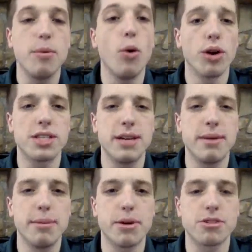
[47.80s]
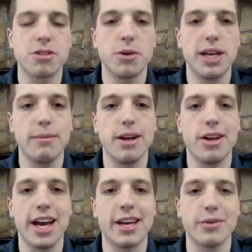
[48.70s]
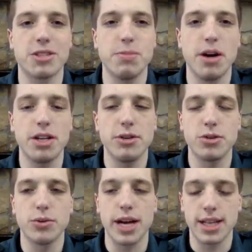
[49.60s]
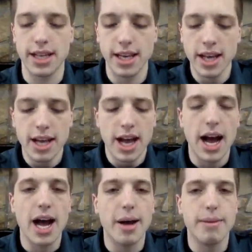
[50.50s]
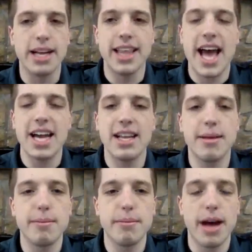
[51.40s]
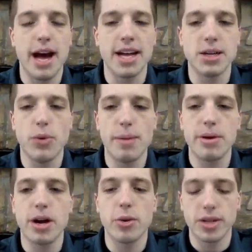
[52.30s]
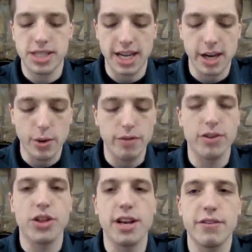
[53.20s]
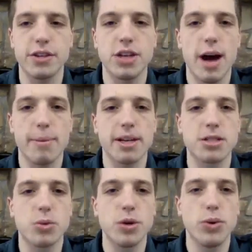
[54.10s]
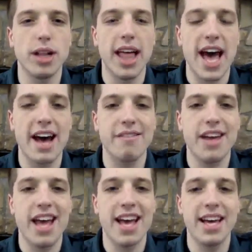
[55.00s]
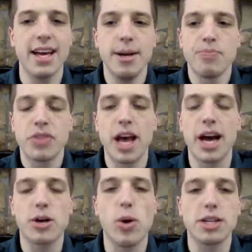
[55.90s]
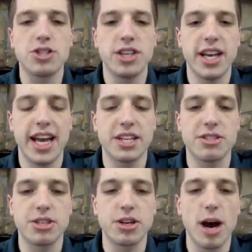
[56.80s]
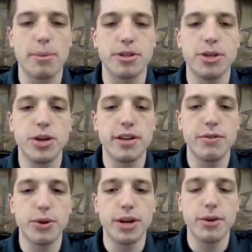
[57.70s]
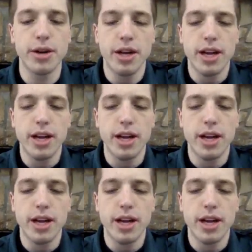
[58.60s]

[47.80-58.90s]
or send me a personal email and I can respond to you directly. At the end of the webinar, once I go over the different topics, we will have a question and answer opportunity for you.